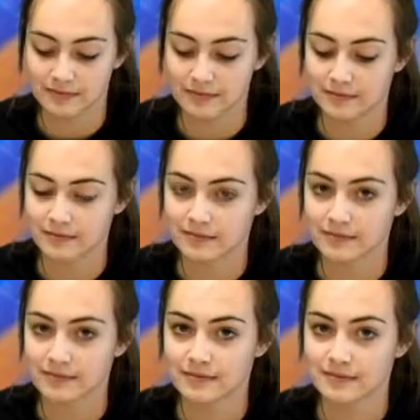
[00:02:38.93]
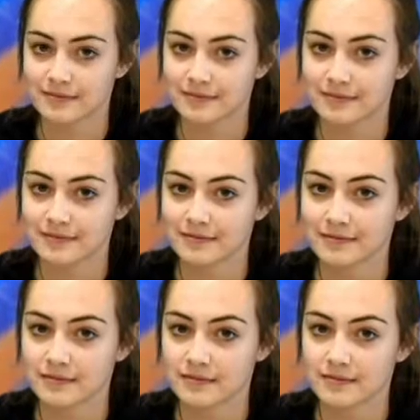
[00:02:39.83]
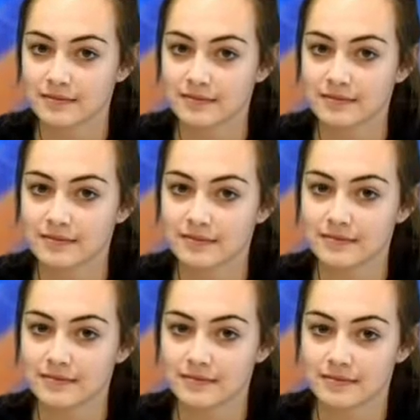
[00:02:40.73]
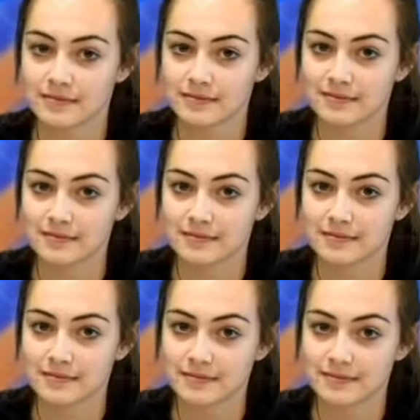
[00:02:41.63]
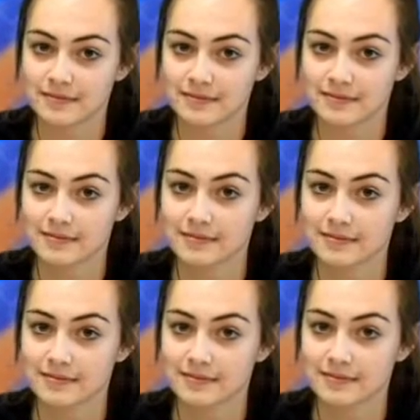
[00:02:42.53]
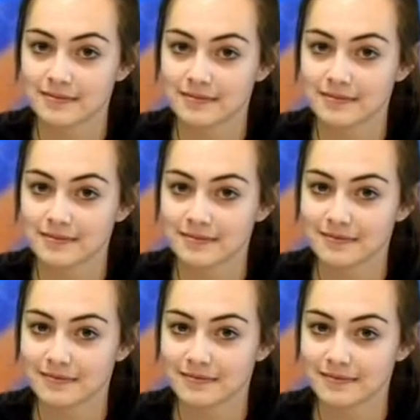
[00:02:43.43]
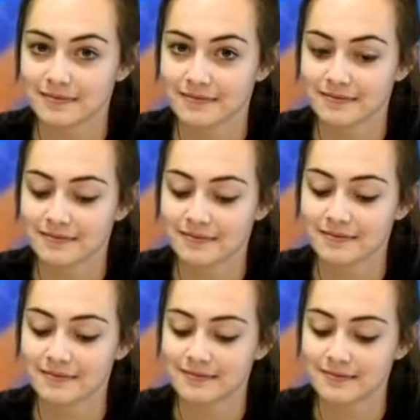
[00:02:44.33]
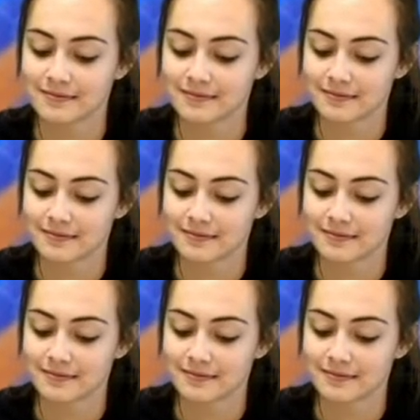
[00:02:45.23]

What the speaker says: This person isn't speaking.